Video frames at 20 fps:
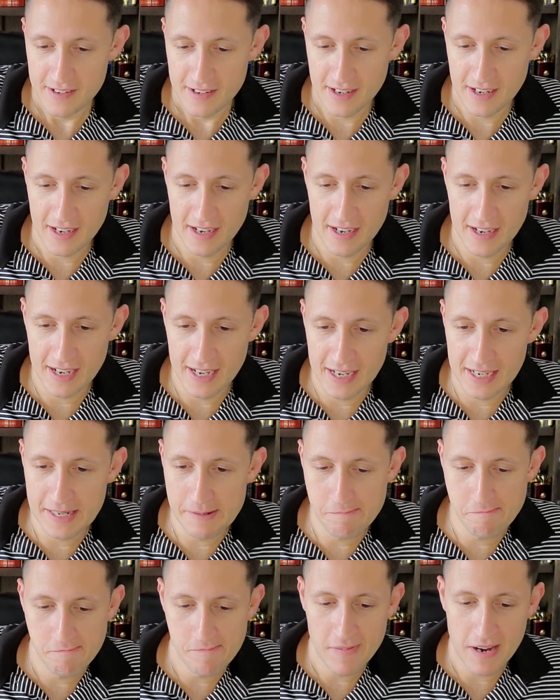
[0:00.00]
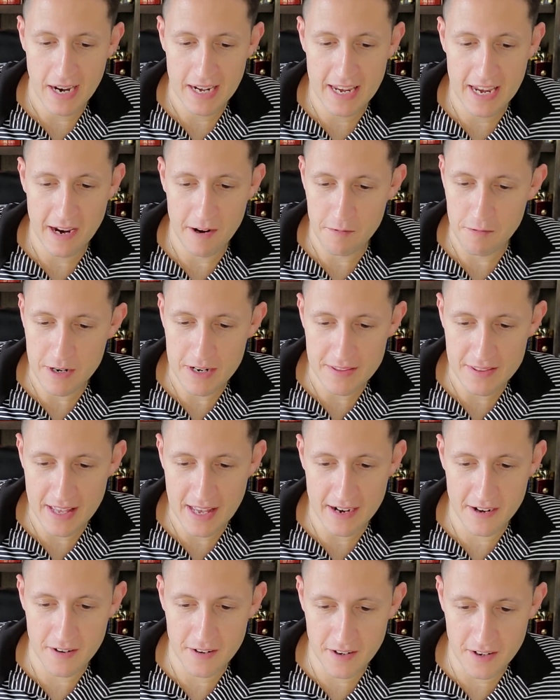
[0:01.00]
Um, I can't read
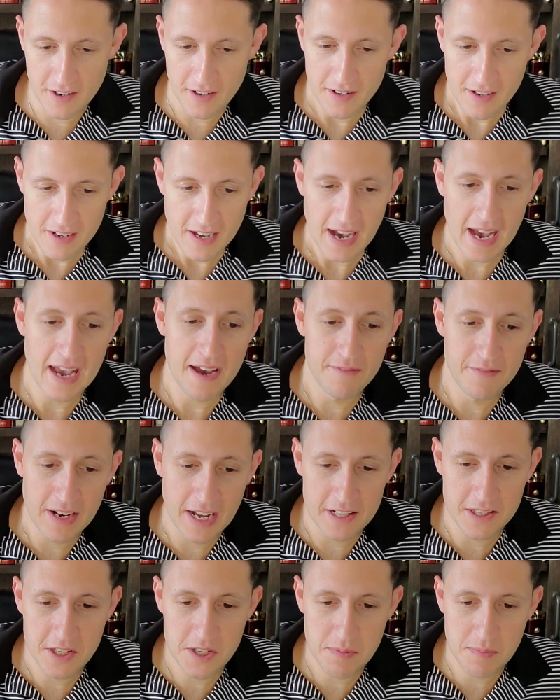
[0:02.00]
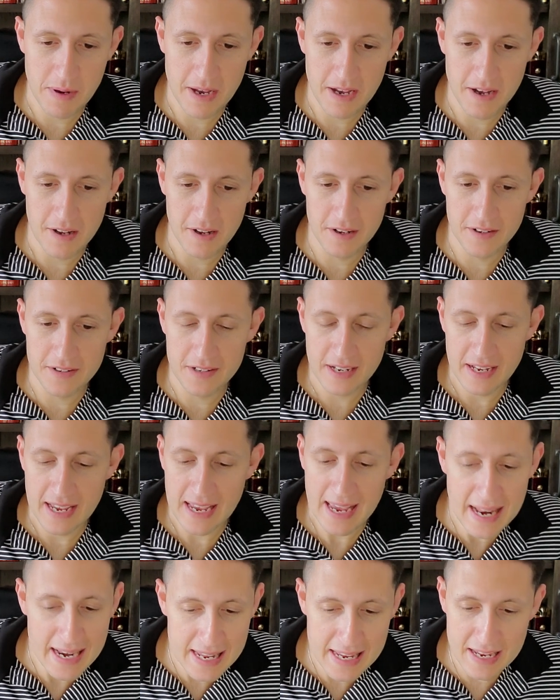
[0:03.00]
that at all. I have not smelled
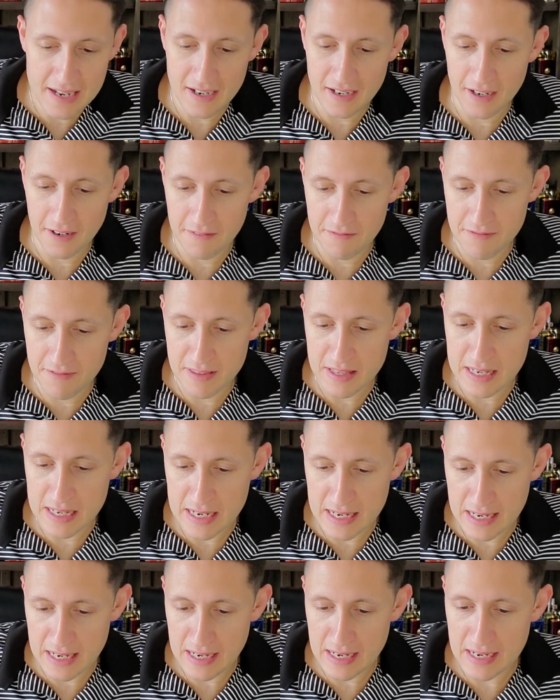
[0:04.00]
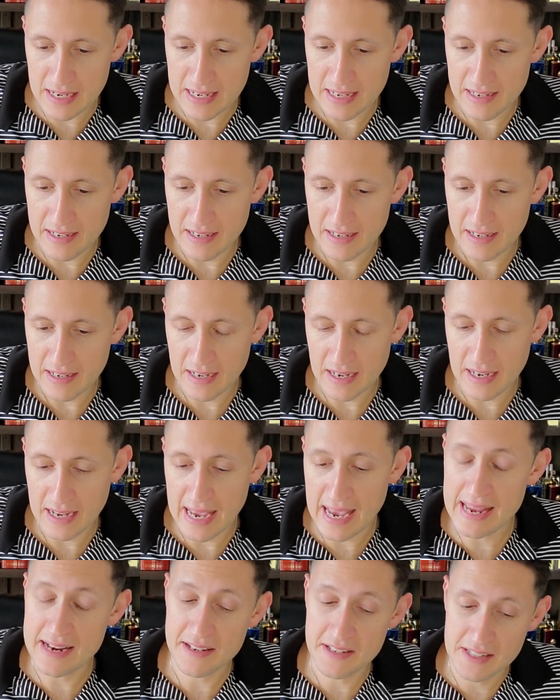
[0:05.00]
any of the uh,
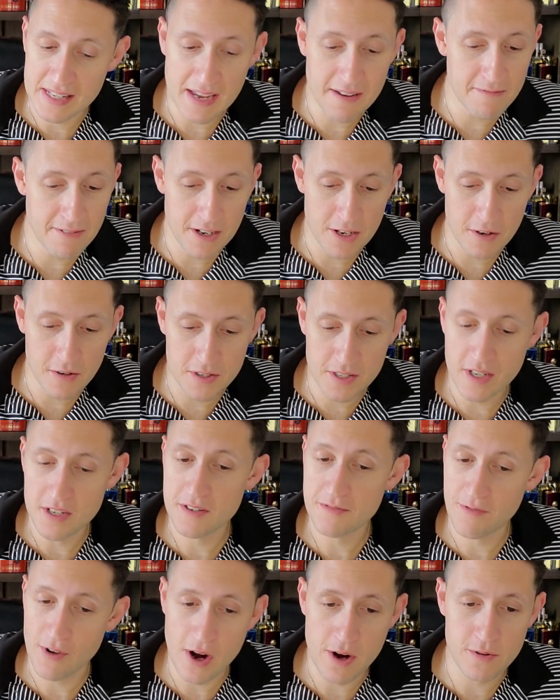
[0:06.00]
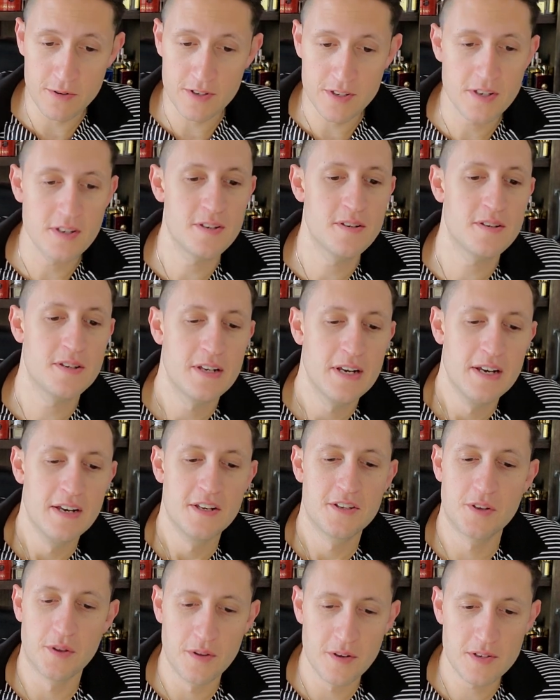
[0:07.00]
Aedes de Venustas fragrances.
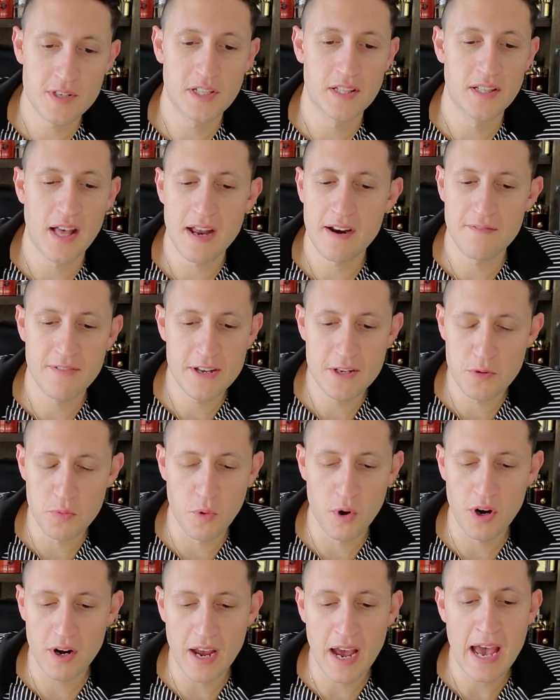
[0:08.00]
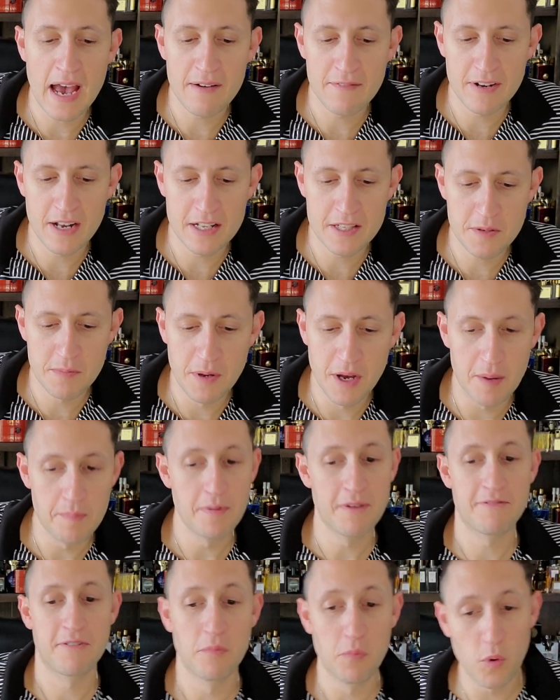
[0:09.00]
So there's a lot of his work I have not smelled.
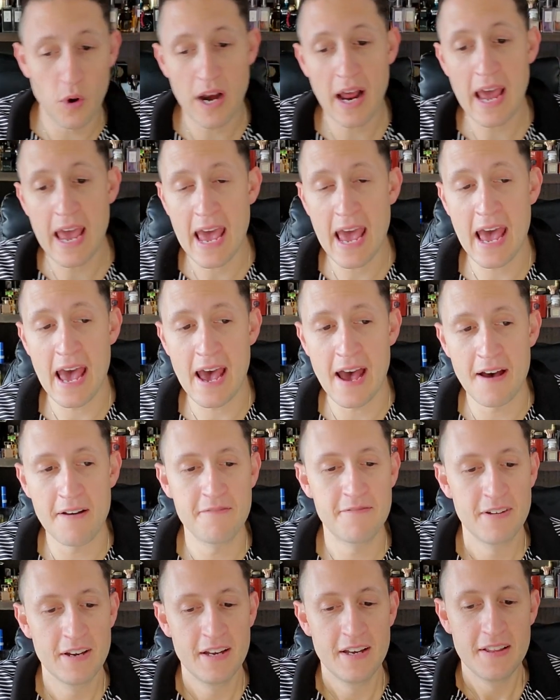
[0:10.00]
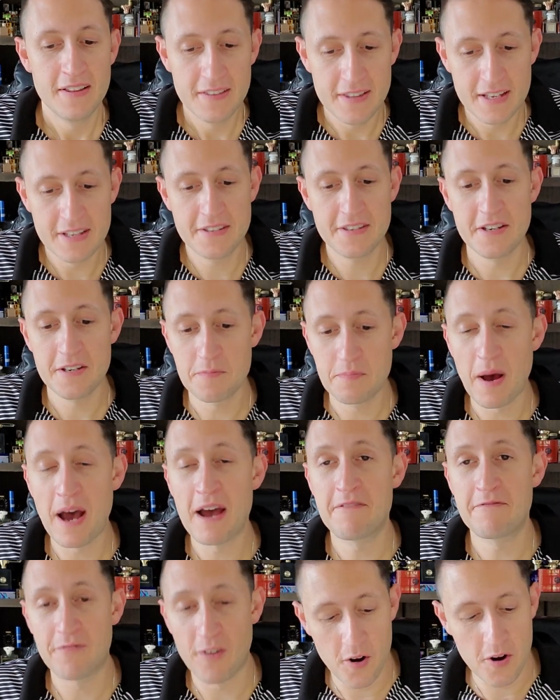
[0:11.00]
But from what I have, this is by
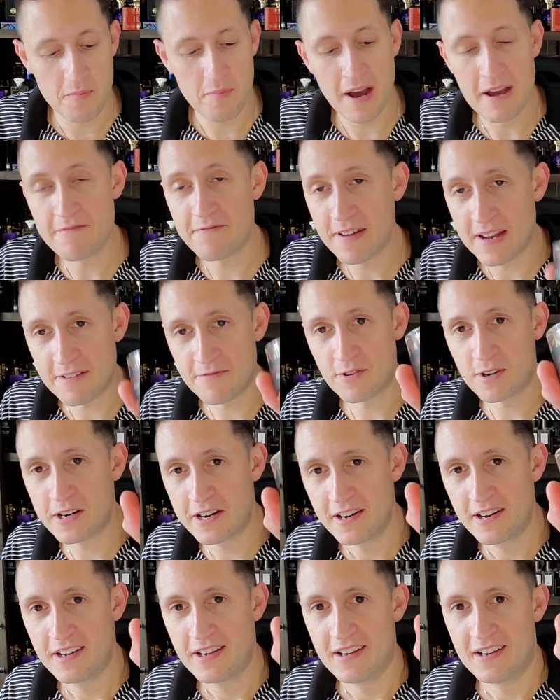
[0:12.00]
far my favorite.